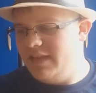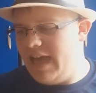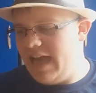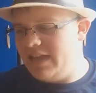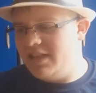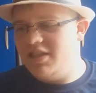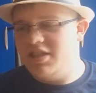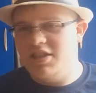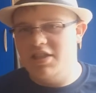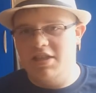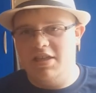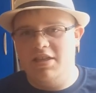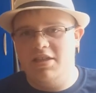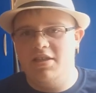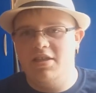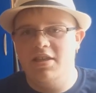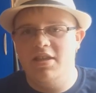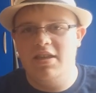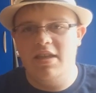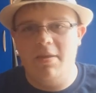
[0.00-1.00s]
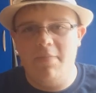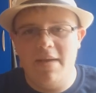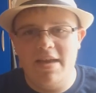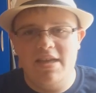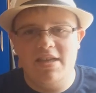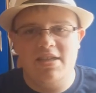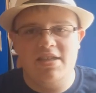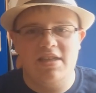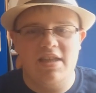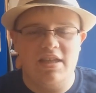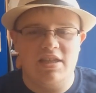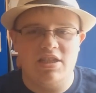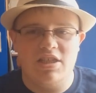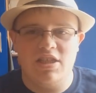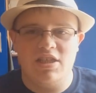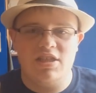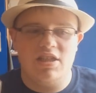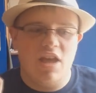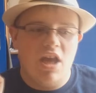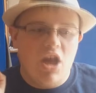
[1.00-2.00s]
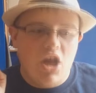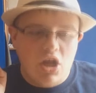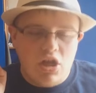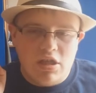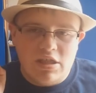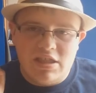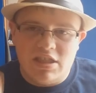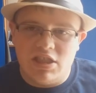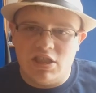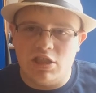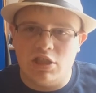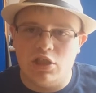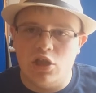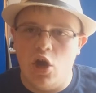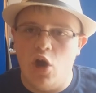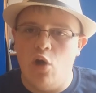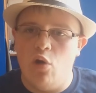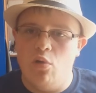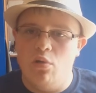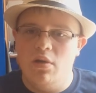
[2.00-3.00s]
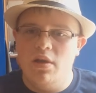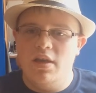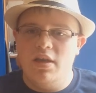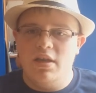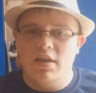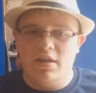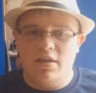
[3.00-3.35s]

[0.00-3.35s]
that shit. That's just so,